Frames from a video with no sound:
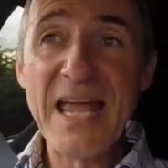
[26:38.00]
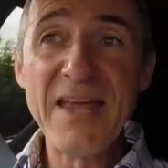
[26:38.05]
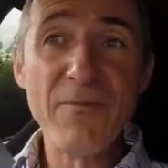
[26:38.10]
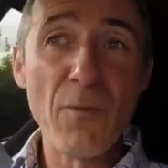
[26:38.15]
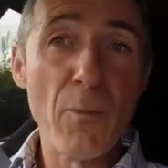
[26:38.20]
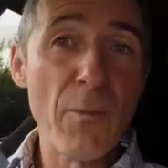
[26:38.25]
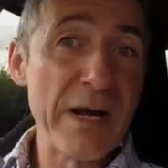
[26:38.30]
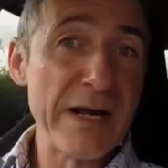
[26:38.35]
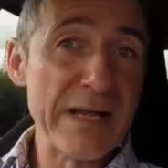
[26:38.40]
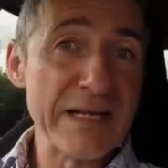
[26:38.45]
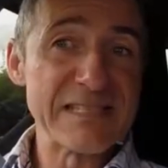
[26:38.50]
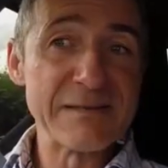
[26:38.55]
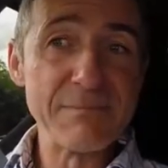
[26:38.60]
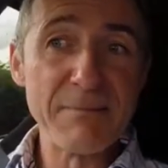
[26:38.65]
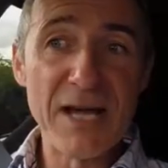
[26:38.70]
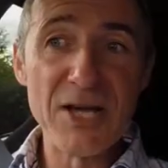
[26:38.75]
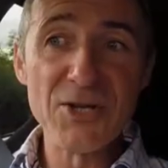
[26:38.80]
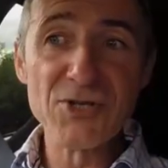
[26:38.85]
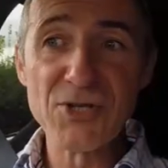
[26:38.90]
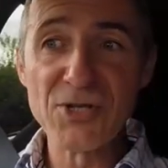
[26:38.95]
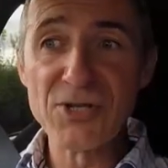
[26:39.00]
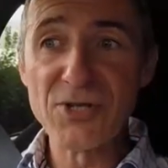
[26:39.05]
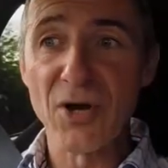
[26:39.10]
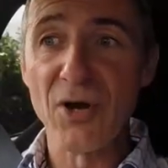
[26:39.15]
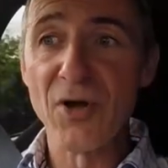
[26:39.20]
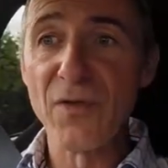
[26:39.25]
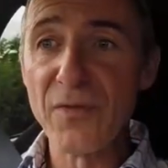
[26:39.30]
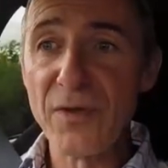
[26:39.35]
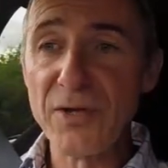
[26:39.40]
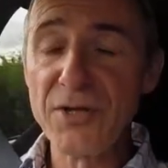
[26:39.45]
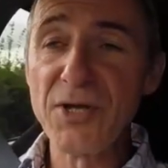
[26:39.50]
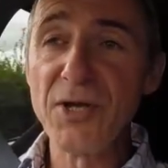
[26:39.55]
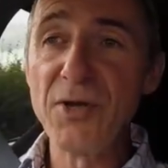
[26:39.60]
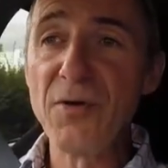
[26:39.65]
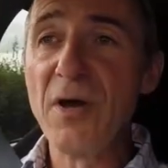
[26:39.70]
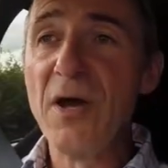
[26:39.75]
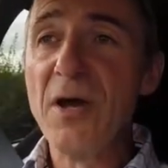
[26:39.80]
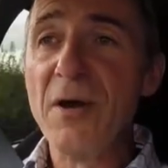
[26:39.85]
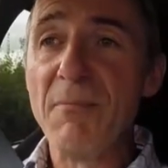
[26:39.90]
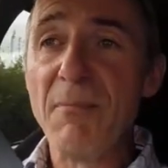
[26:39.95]
even when it's measured on the
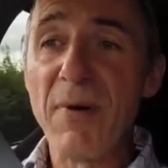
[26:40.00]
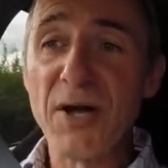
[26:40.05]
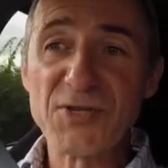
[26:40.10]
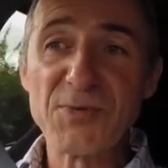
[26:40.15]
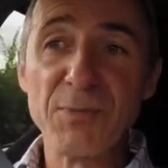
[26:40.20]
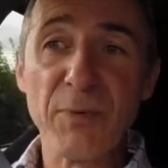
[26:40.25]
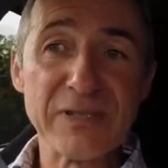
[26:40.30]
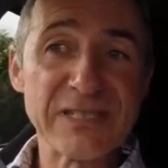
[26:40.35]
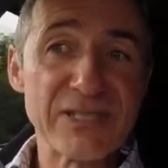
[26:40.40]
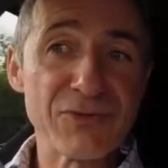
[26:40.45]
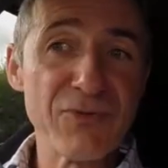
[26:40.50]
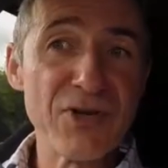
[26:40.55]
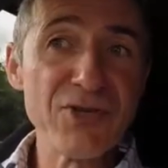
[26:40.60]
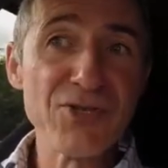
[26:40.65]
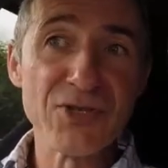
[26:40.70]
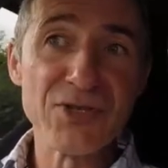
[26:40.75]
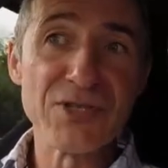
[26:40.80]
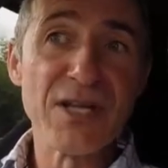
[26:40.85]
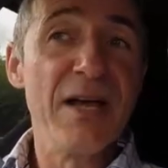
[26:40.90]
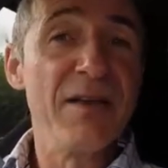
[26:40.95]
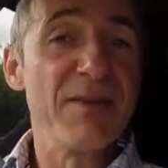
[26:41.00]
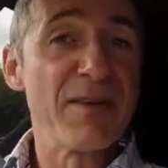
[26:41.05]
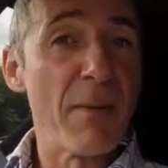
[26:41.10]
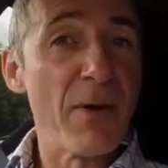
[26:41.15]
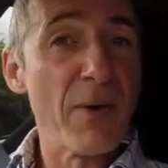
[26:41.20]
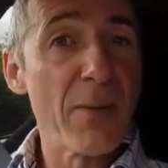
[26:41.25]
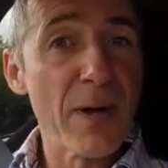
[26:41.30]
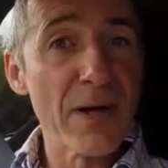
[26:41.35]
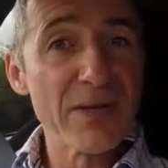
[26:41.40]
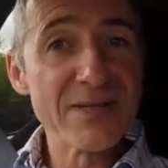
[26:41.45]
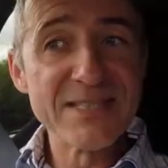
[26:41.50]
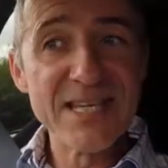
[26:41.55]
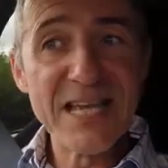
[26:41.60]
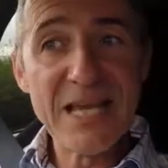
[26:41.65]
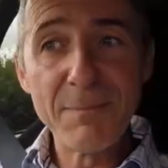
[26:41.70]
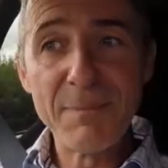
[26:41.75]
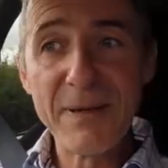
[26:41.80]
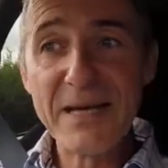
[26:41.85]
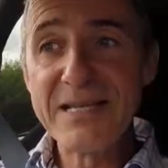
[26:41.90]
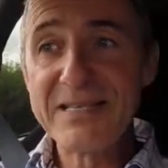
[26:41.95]
new, much more stringent
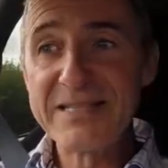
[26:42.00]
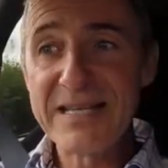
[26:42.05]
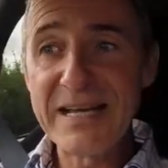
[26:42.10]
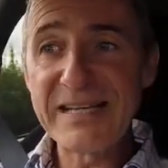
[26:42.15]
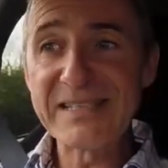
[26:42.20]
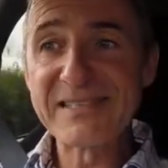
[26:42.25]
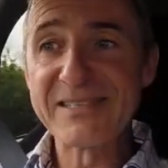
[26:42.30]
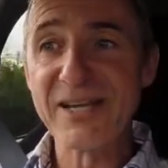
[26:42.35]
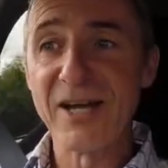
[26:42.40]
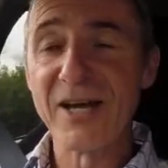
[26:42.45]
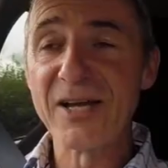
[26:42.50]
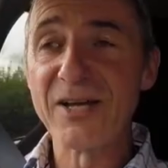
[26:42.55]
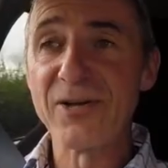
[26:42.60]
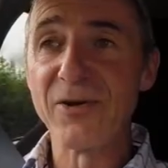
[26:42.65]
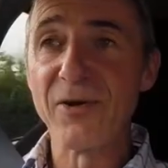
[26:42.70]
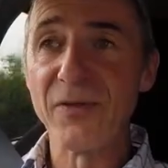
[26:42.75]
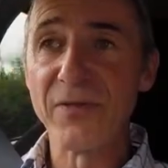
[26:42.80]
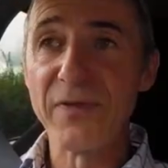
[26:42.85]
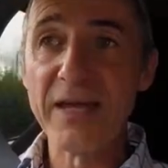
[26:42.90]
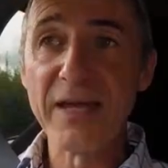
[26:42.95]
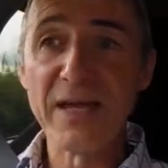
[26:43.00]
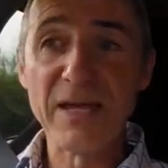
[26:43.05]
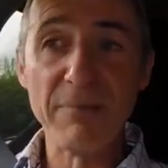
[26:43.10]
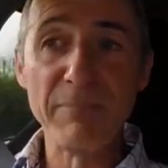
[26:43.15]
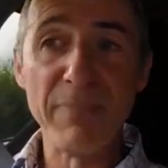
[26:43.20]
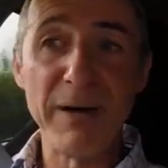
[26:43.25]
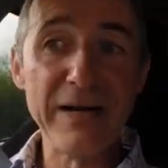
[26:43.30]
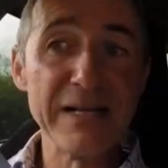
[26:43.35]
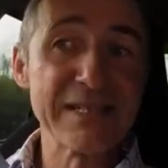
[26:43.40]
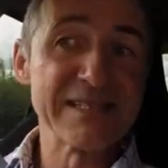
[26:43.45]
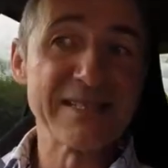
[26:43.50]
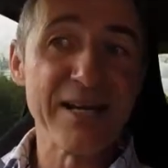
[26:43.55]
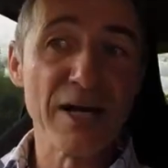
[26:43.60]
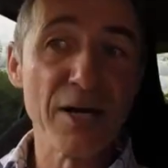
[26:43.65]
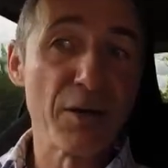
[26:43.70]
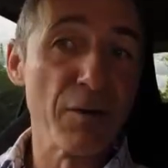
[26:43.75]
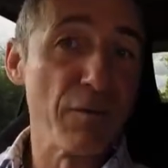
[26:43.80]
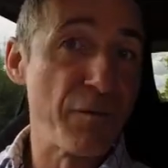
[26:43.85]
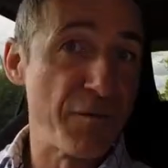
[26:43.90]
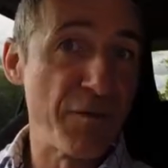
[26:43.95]
WLTP test cycle. The combined
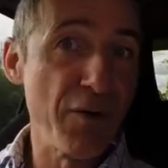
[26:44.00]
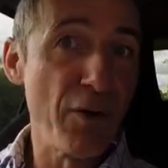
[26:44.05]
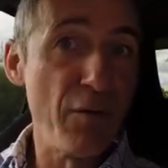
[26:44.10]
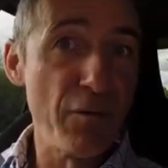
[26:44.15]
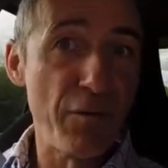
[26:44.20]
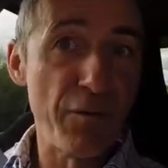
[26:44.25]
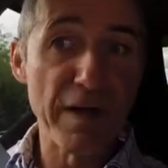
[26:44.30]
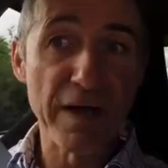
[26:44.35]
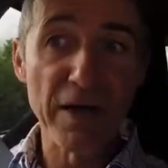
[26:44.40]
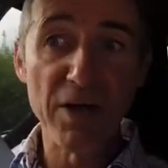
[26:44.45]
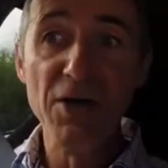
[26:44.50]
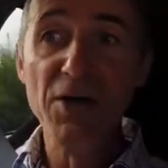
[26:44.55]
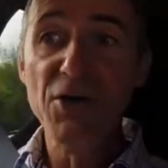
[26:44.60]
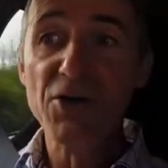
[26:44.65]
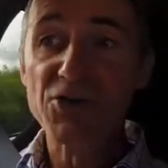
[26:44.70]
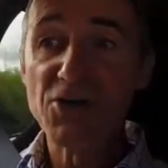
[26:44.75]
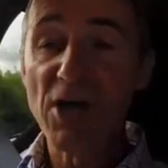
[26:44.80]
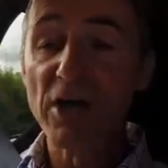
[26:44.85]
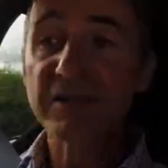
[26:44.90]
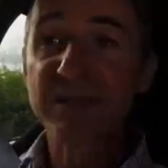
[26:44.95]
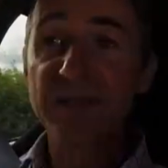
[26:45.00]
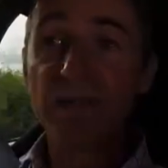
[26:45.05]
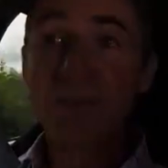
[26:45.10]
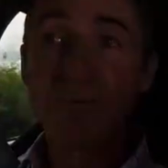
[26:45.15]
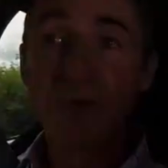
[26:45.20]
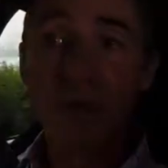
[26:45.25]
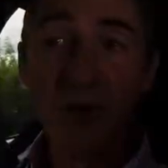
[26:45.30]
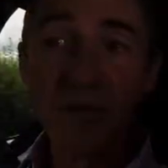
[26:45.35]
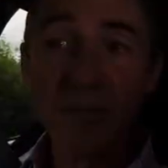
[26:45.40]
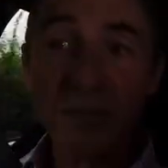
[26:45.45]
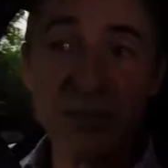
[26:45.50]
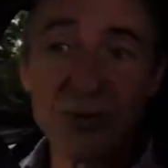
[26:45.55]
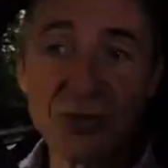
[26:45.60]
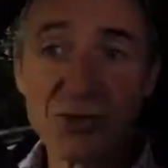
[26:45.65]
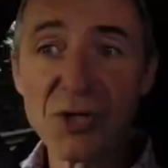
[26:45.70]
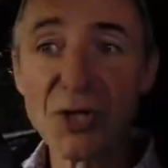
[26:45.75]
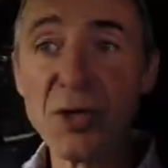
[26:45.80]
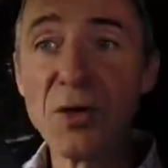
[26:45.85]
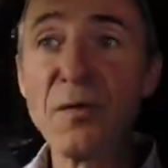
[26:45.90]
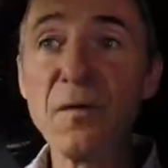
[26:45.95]
cycle fuel figure shows an
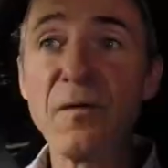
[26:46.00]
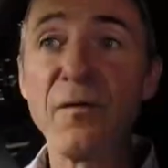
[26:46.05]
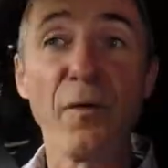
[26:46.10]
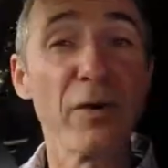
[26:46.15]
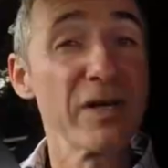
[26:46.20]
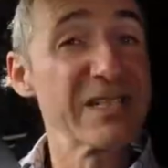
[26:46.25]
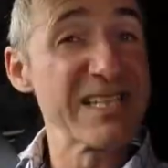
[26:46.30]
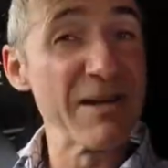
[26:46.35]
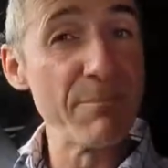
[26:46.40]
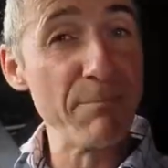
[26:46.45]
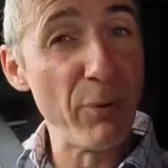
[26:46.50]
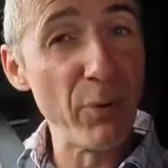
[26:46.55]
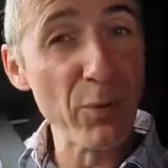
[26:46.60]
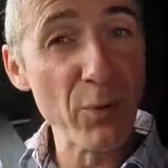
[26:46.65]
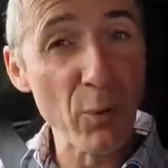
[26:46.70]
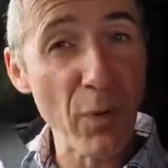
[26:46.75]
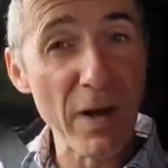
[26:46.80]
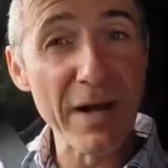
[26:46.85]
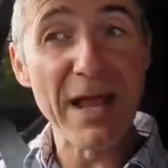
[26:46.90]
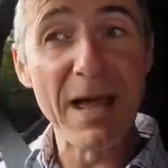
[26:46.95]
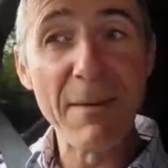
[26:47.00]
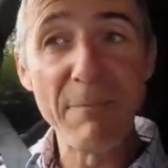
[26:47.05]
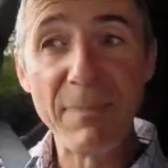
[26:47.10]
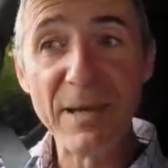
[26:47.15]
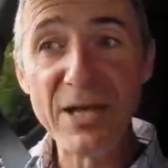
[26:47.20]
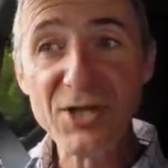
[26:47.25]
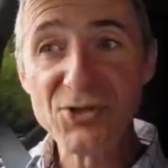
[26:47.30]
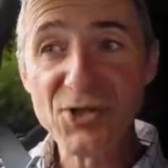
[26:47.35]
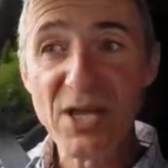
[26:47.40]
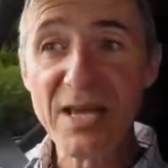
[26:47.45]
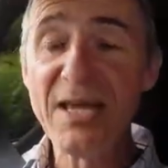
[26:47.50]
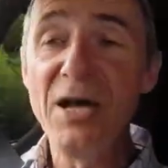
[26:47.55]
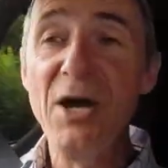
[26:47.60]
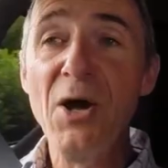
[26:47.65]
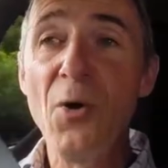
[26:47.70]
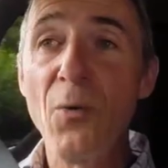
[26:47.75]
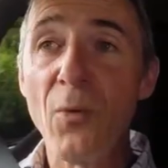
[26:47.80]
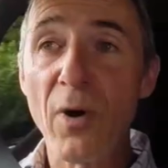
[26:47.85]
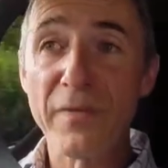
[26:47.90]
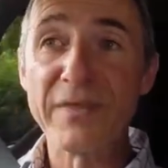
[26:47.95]
improvement to 47.1
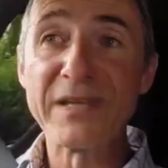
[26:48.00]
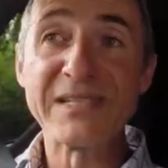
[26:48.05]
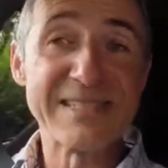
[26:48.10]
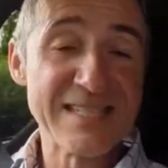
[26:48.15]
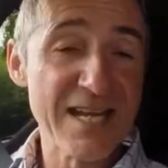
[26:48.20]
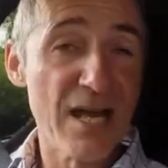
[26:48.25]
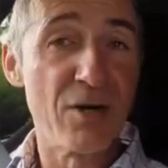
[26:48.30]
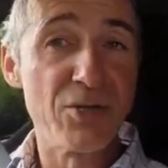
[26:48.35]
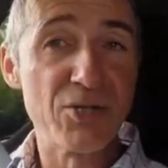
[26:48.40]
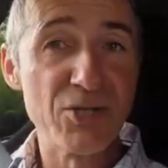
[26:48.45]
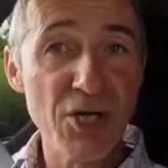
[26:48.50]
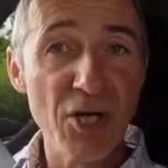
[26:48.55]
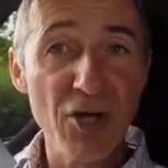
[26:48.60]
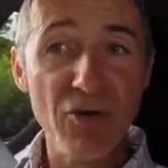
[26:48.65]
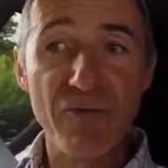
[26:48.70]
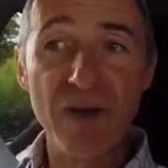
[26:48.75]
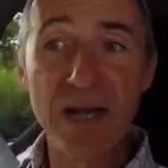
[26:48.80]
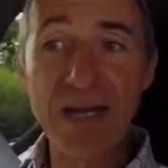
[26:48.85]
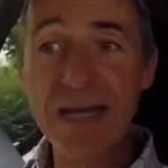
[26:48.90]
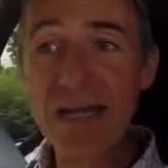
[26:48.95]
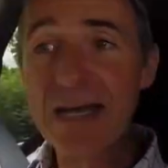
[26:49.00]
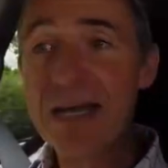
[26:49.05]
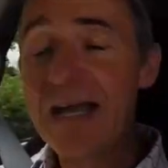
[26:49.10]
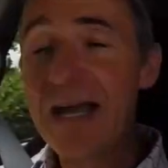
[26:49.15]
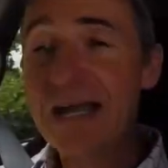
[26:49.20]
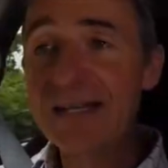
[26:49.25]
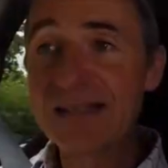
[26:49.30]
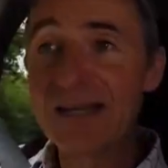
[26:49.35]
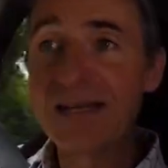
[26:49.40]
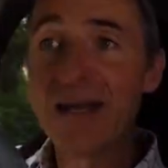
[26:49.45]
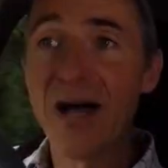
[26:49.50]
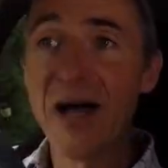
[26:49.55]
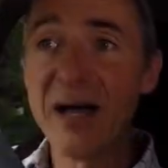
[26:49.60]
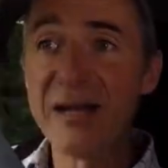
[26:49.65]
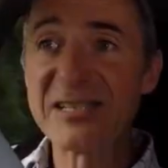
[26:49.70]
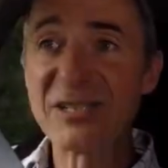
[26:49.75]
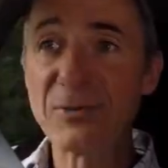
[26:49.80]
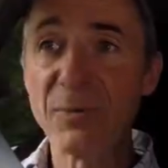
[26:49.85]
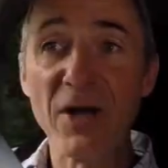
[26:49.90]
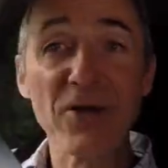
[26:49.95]
mpg, while the CO2 reading is
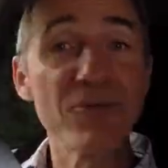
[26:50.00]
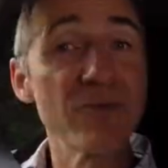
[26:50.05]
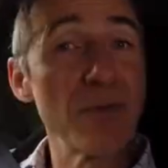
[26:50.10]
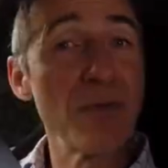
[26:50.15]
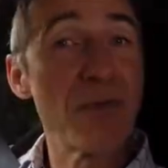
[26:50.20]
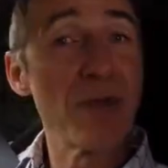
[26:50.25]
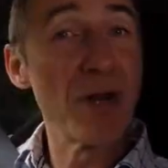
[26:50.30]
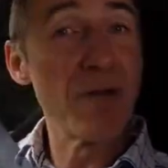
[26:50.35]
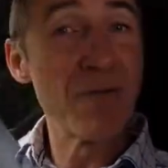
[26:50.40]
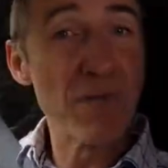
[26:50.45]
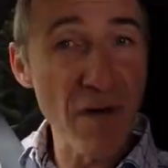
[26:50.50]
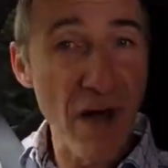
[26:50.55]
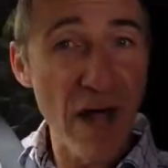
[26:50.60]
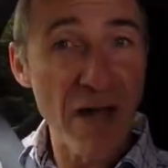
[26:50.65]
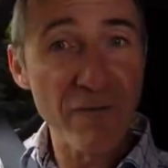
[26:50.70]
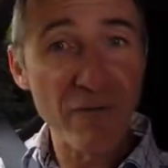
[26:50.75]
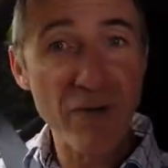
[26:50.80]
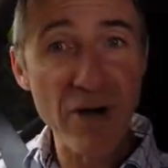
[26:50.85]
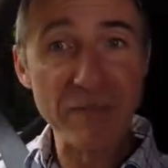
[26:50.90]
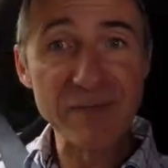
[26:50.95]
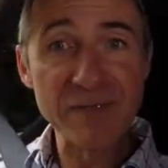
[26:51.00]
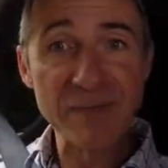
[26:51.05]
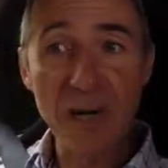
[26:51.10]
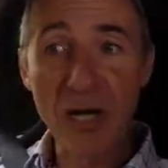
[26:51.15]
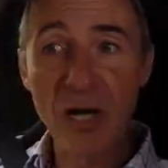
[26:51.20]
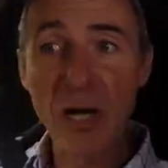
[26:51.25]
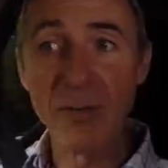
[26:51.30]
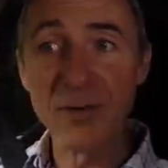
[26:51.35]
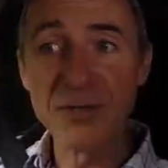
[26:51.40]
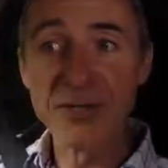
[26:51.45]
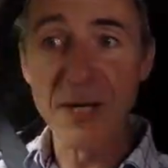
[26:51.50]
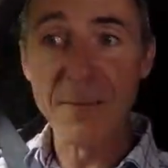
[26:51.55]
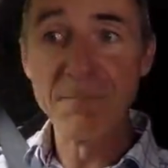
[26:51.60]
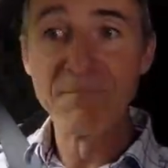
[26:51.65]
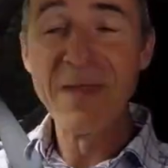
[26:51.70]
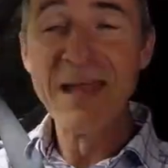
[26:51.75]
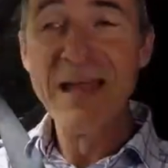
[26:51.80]
enhanced to 135 grams per kilometre.